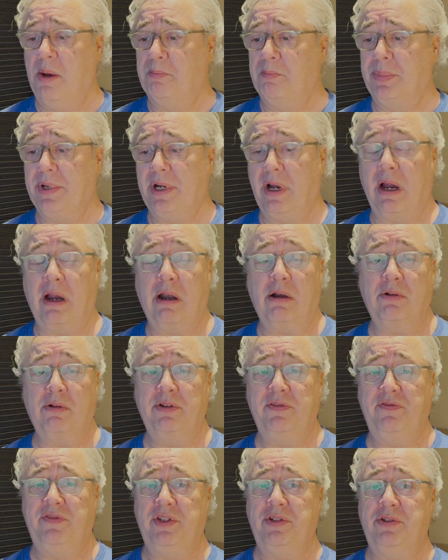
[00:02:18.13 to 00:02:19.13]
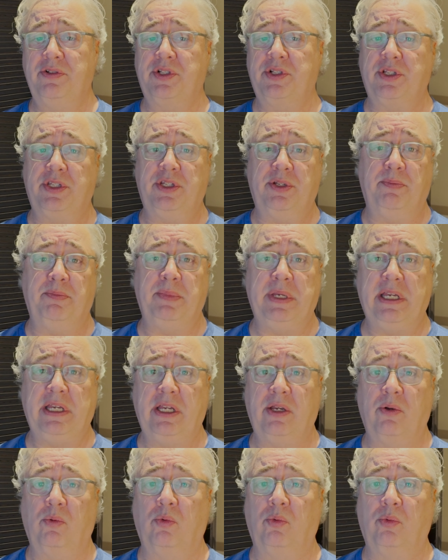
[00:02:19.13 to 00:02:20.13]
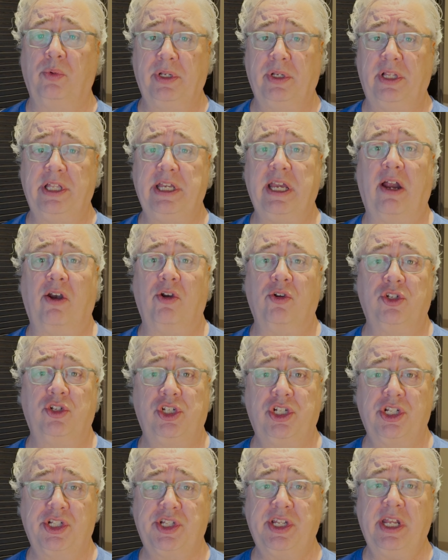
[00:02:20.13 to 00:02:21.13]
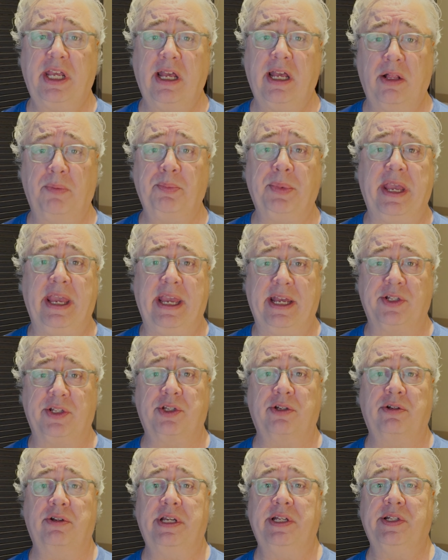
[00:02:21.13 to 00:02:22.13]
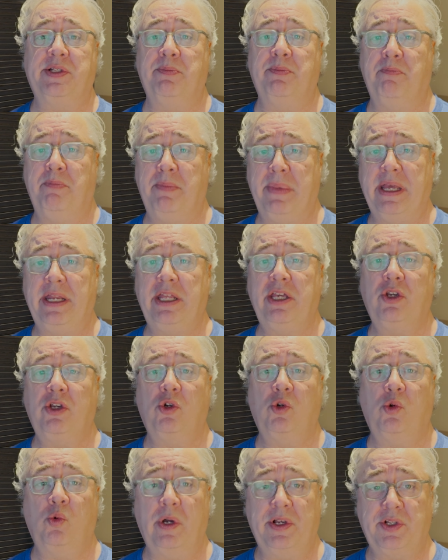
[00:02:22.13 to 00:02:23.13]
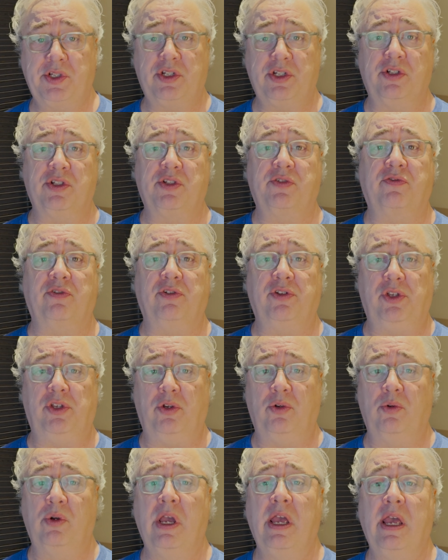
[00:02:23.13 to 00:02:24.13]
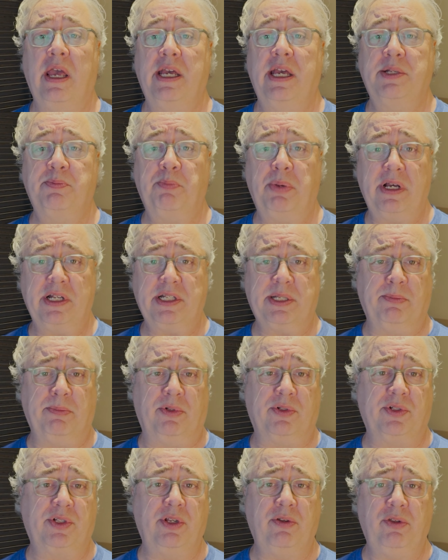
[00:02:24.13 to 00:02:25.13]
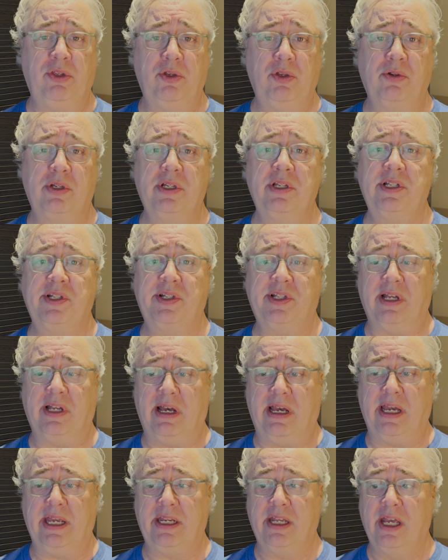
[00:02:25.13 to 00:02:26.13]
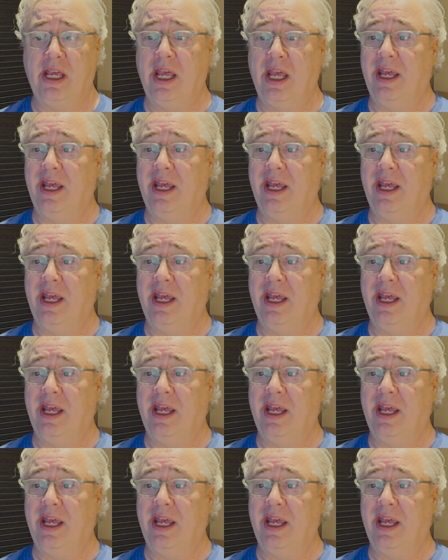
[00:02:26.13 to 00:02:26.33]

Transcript: But our reviews, to me, really are just to help answer as many questions for you as possible so you can decide,